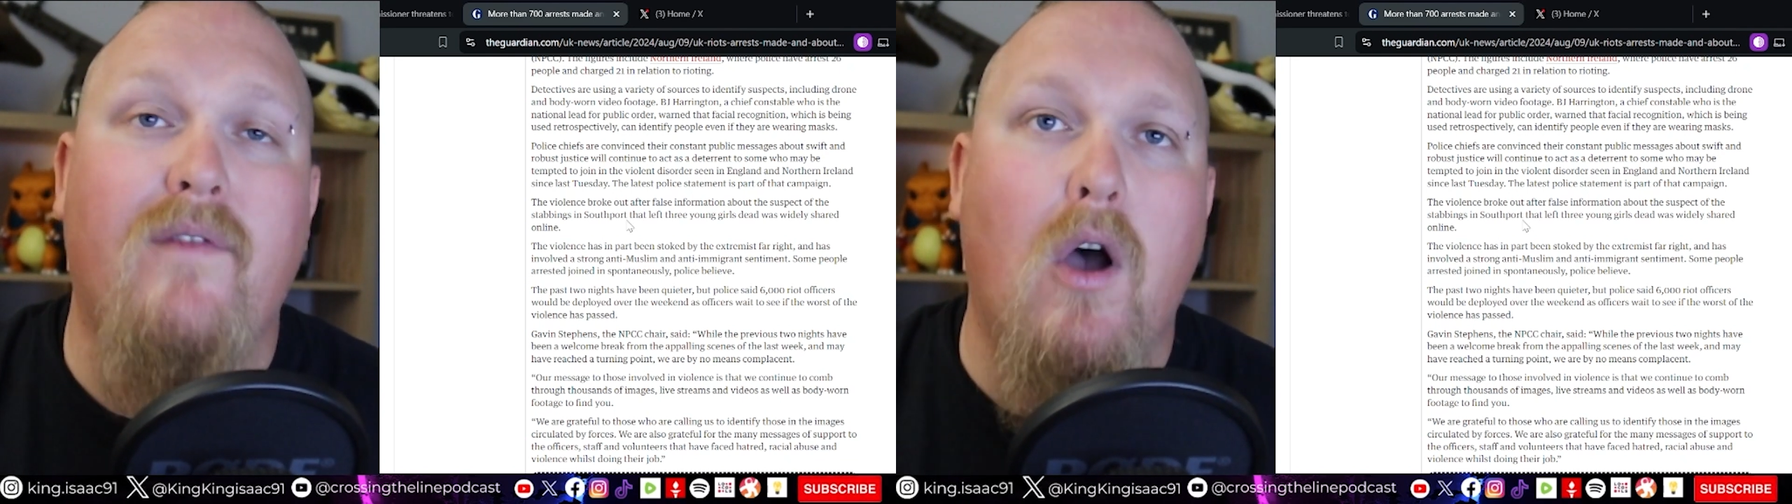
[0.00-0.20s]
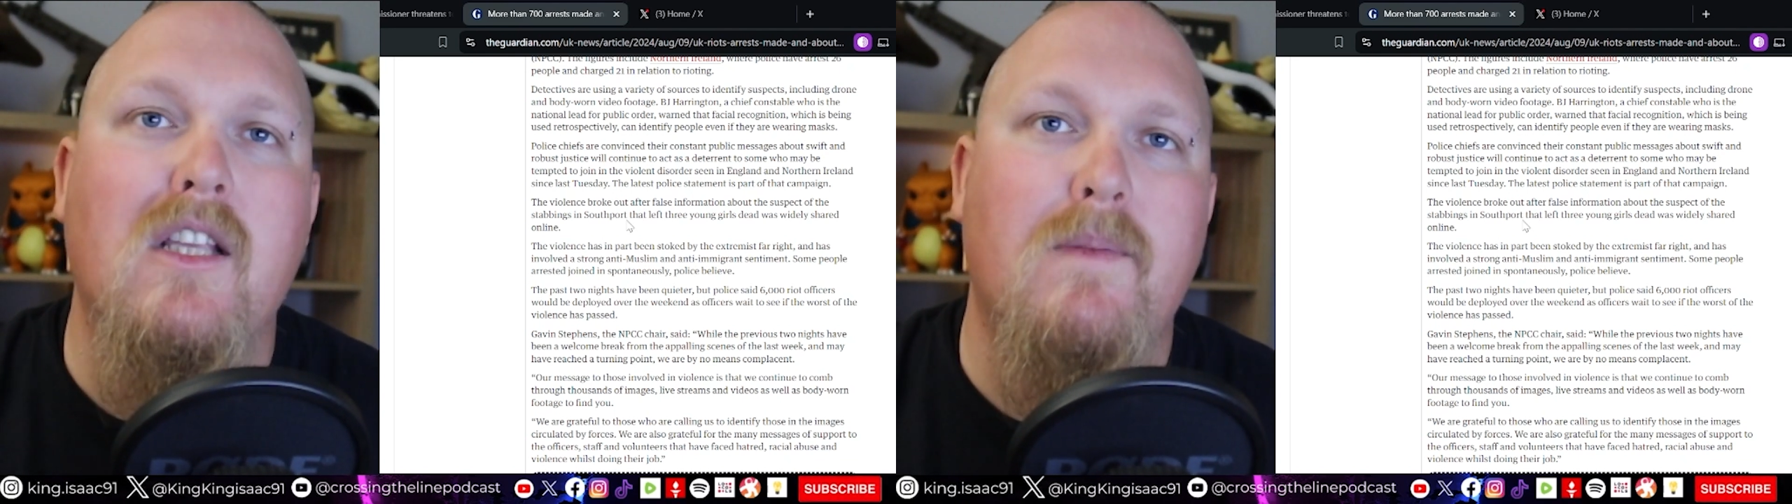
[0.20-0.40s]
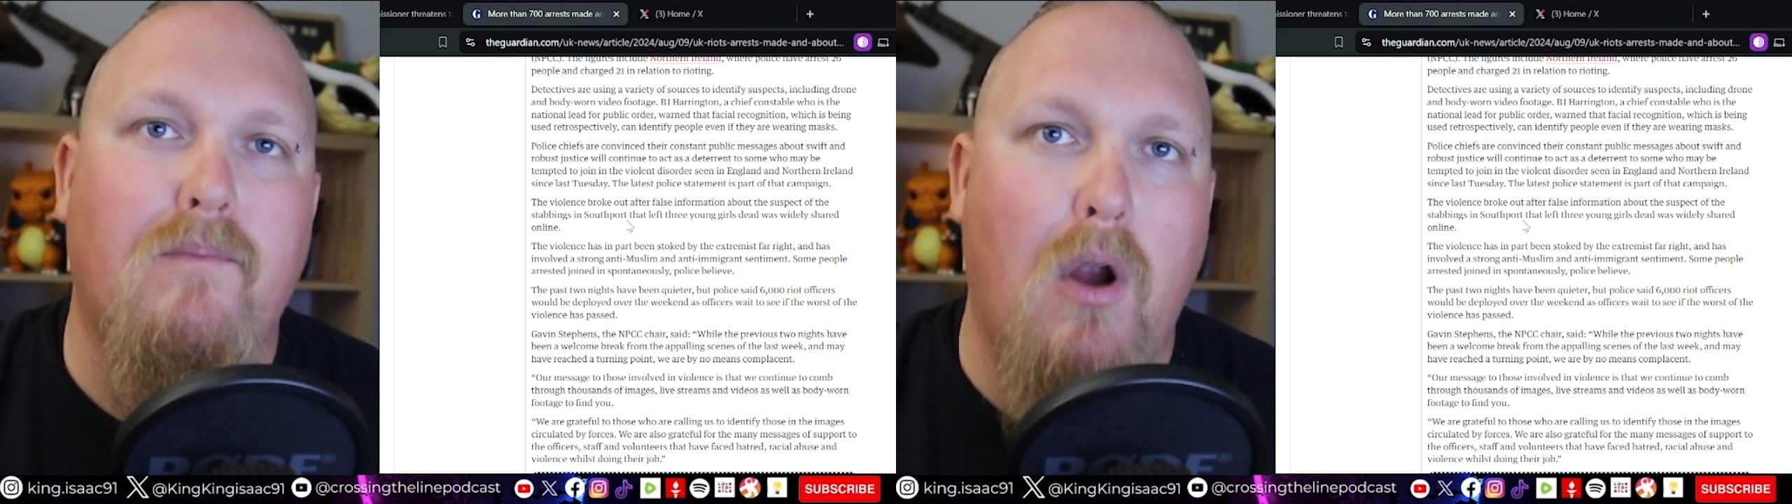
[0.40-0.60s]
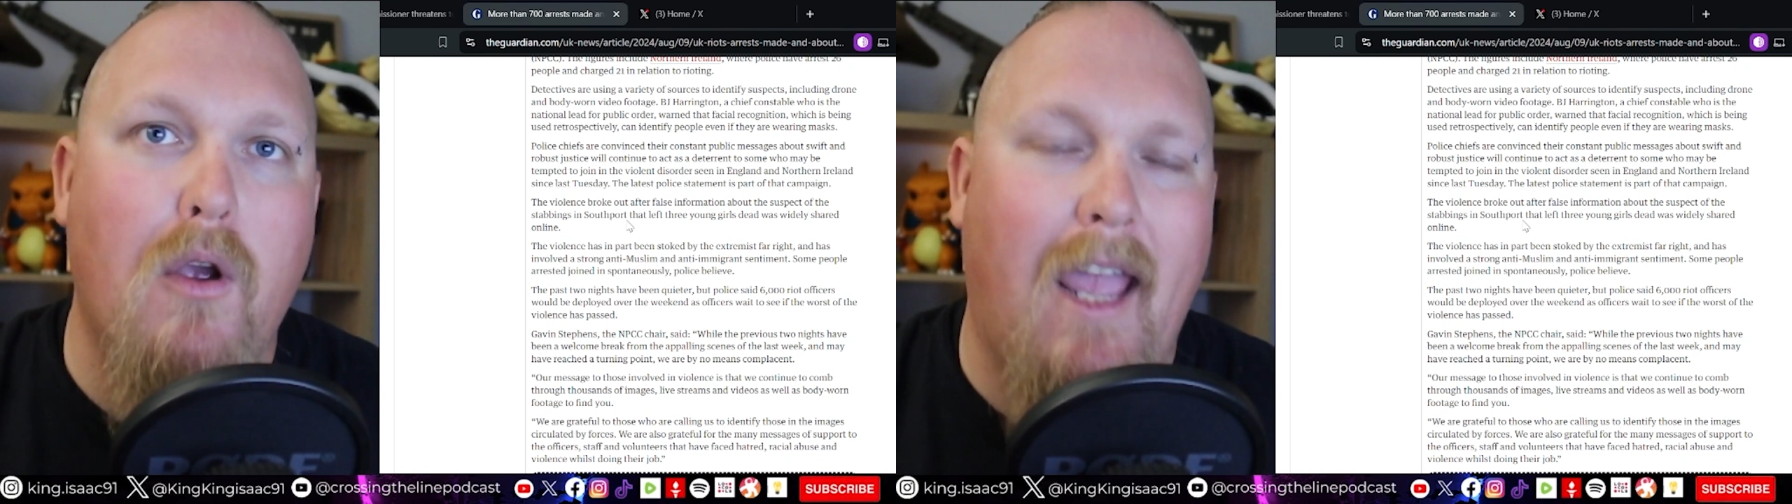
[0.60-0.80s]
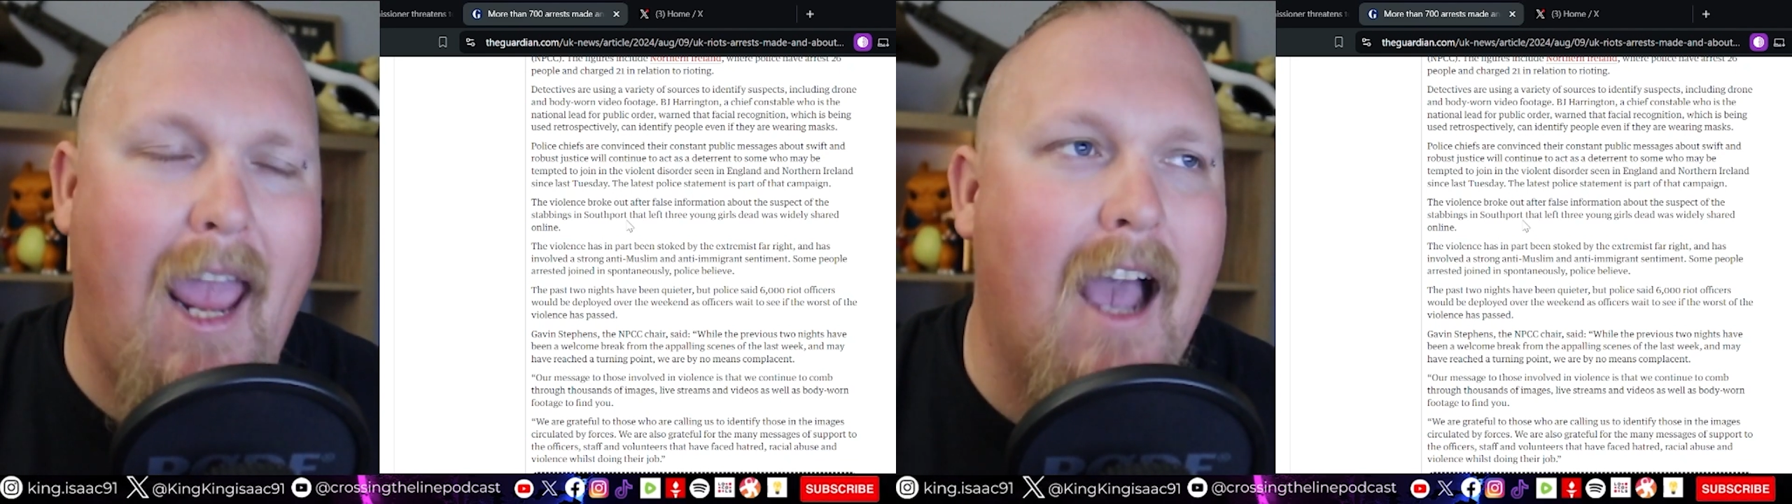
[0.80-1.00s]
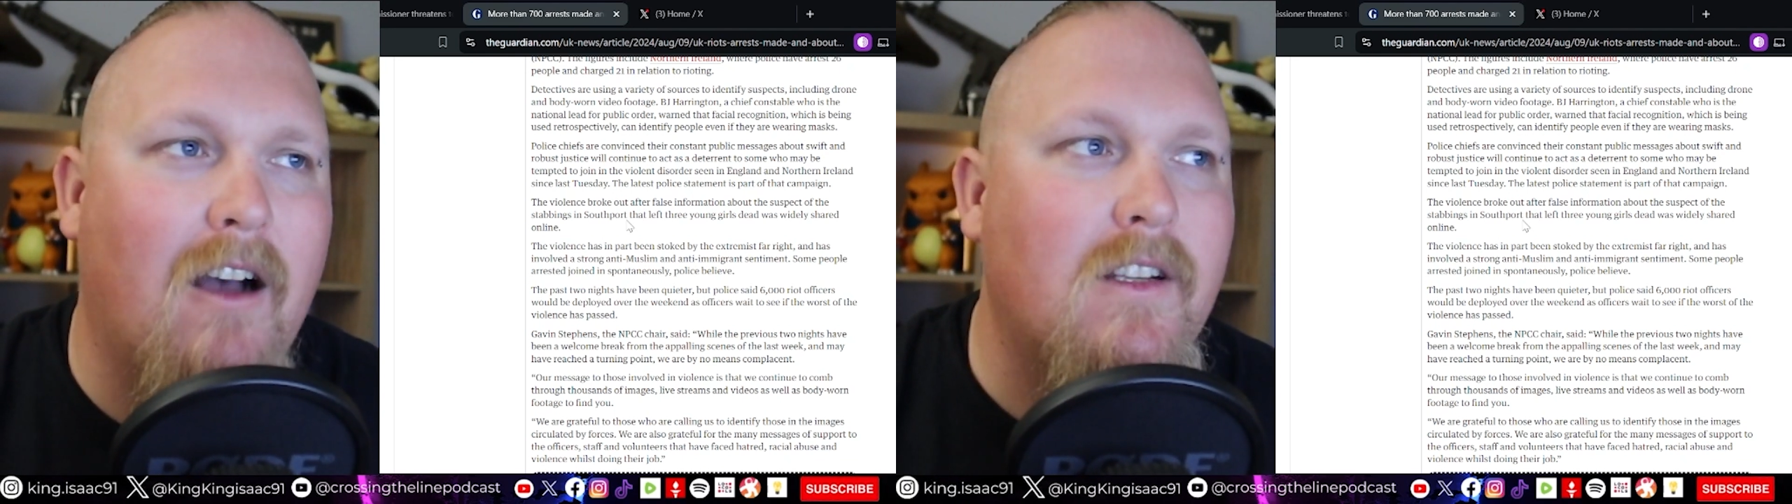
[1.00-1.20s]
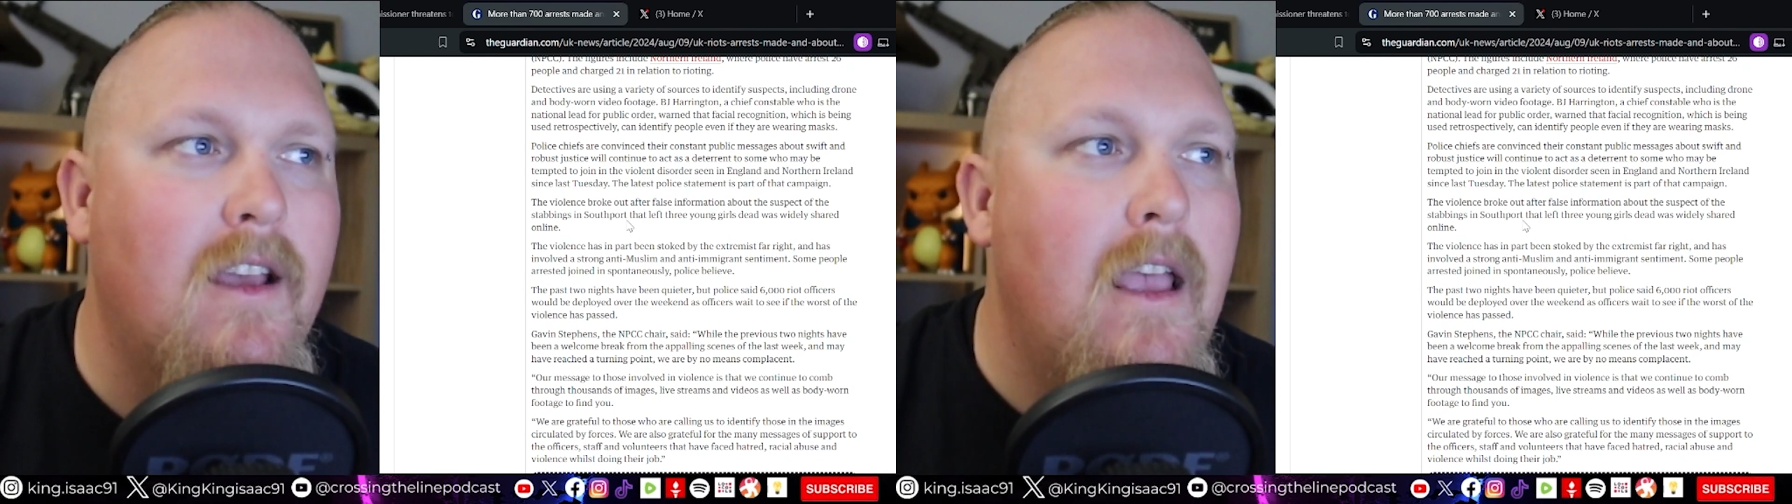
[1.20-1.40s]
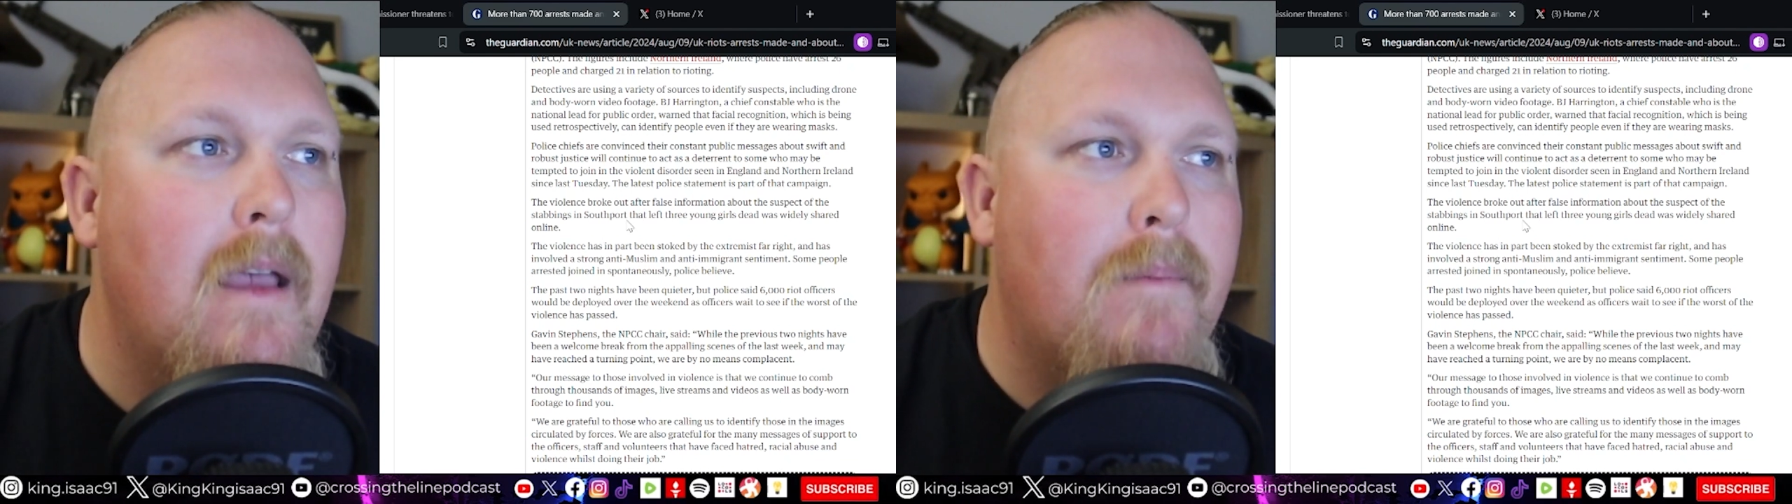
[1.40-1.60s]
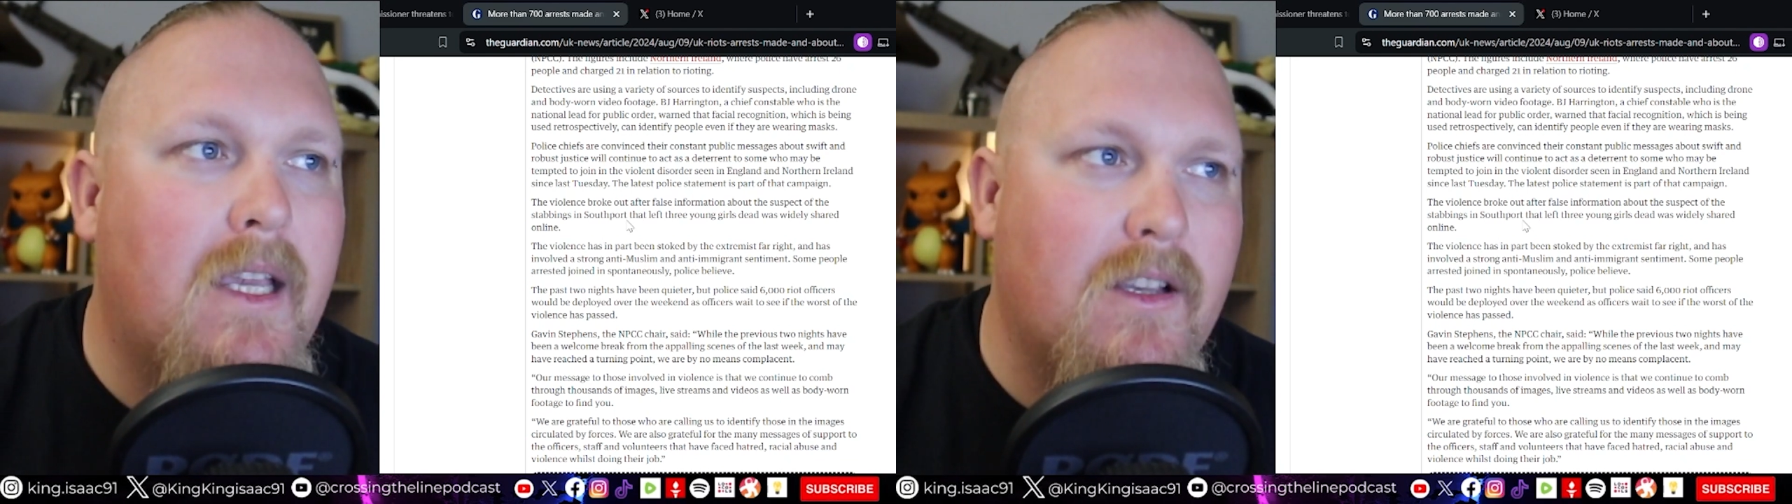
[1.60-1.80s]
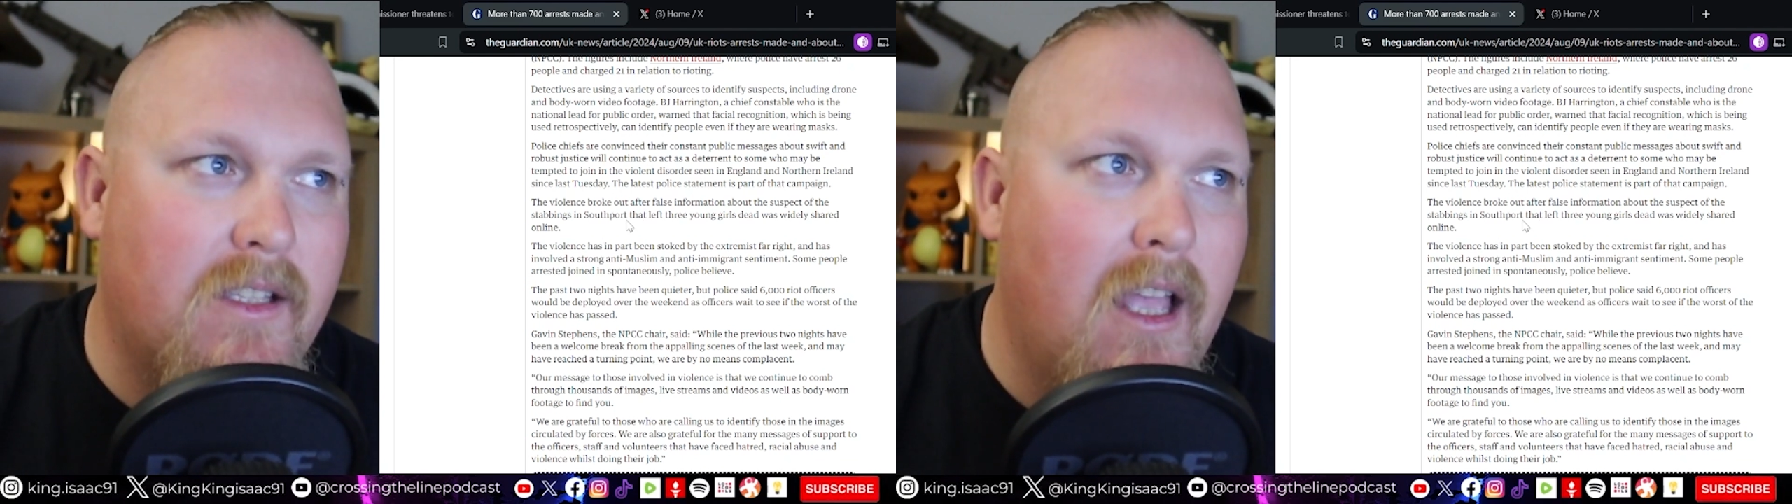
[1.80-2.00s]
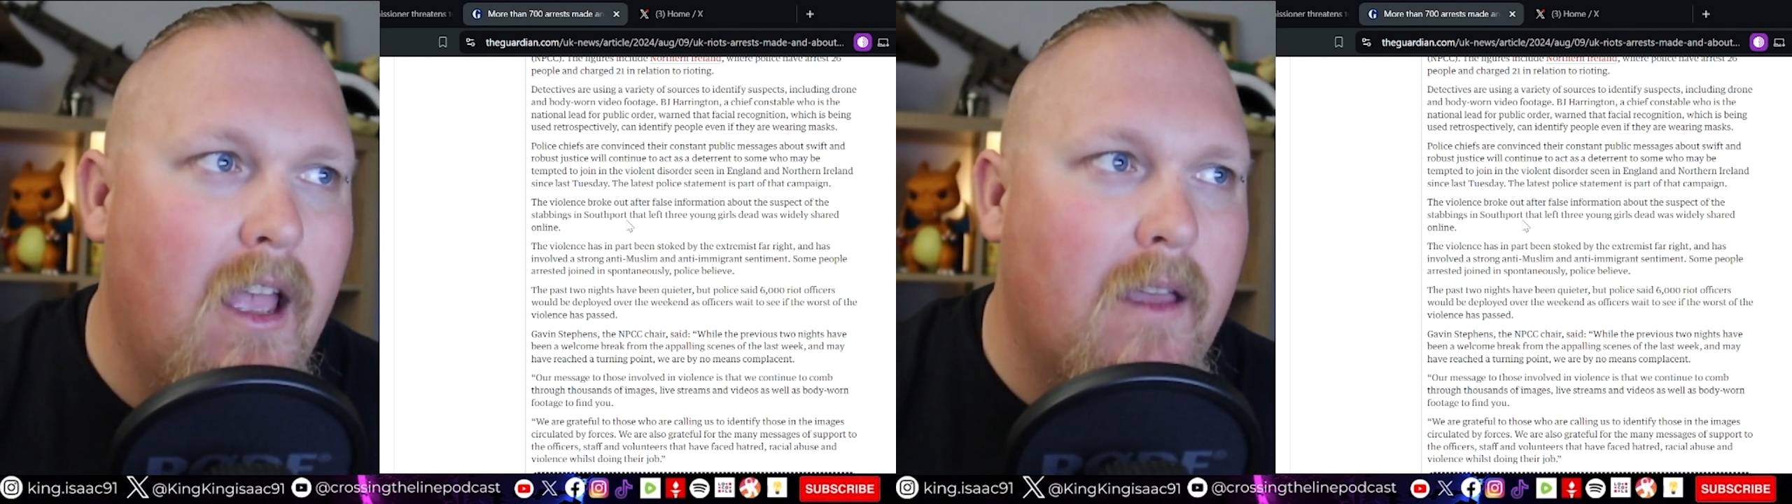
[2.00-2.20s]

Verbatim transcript: The violence broke out because